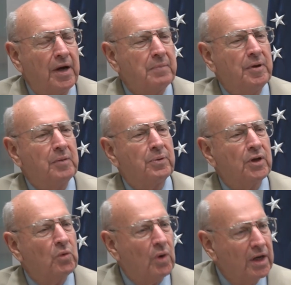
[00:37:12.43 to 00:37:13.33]
by
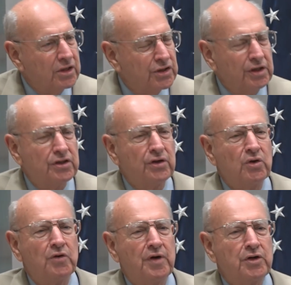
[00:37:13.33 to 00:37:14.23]
people in
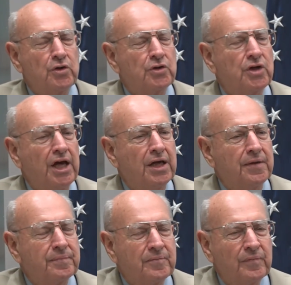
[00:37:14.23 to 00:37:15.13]
Washington who have
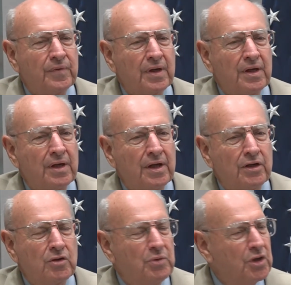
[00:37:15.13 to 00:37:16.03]
undertaken
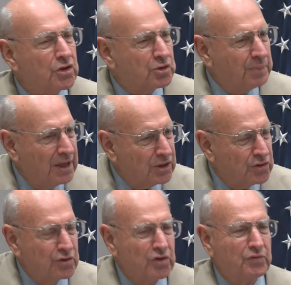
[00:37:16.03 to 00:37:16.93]
to be the
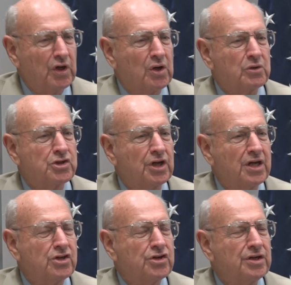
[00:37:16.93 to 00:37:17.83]
sponsors of
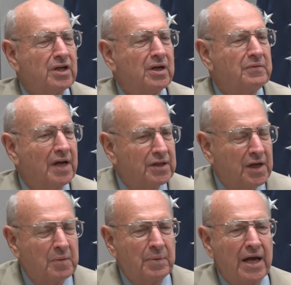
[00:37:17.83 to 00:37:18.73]
negotiation and have had
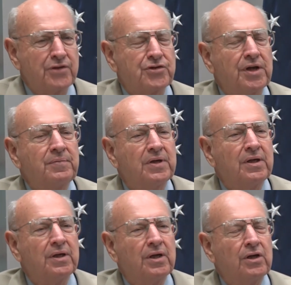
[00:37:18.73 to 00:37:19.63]
the capacity
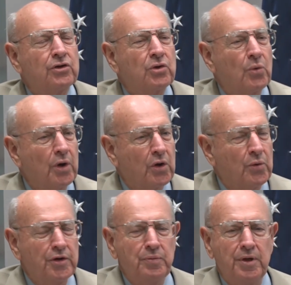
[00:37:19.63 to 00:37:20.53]
to
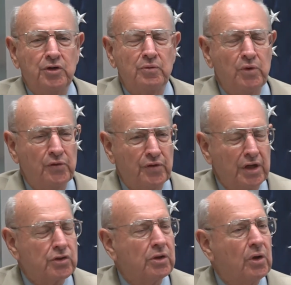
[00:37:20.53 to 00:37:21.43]
work with me to move
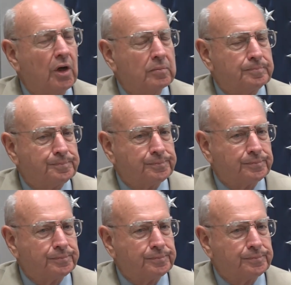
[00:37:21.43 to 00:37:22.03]
things along.